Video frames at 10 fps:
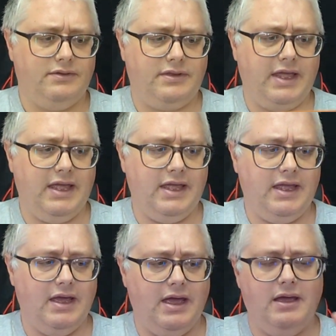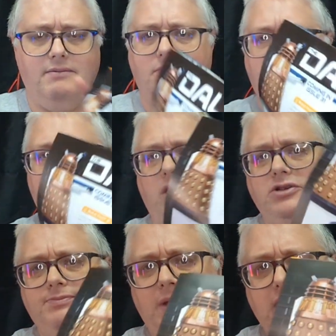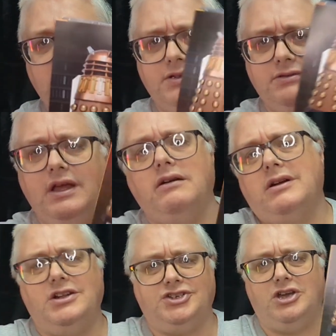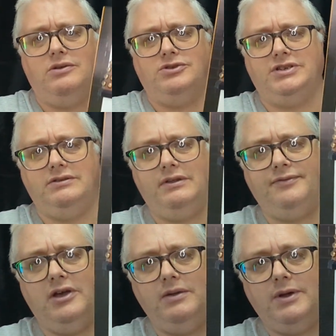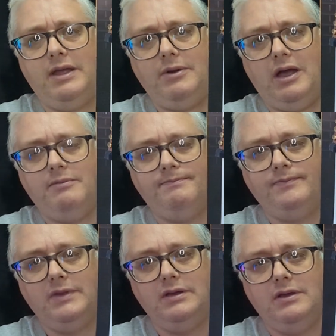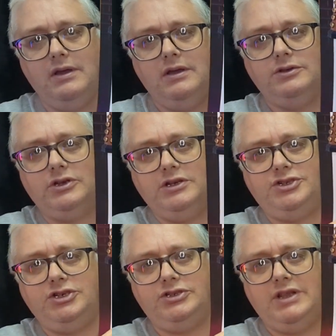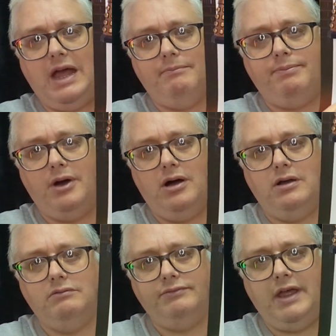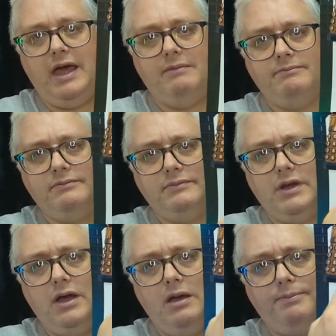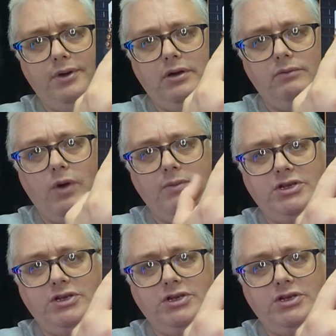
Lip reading: those bits. Now I'm going to show you what's in 31. There we go. So it's just that part there. But when we